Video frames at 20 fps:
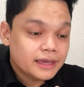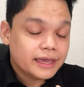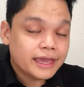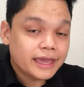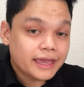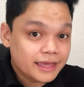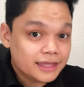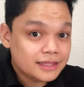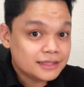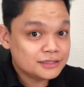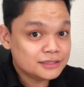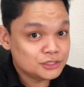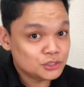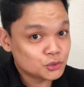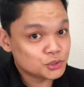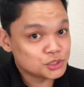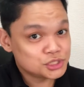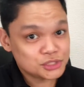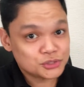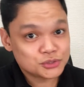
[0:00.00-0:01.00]
And
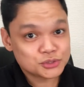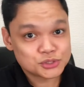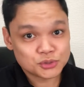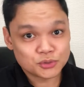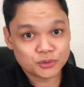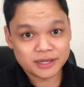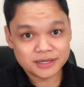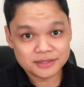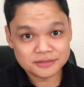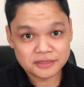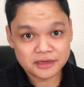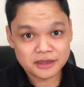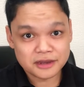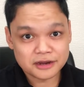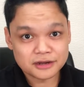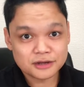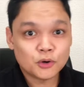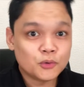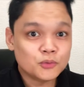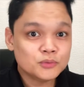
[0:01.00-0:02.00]
your jikoshokai
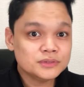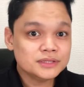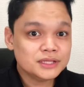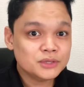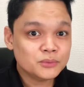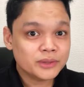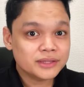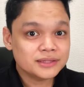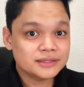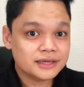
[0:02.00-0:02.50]
there. Only when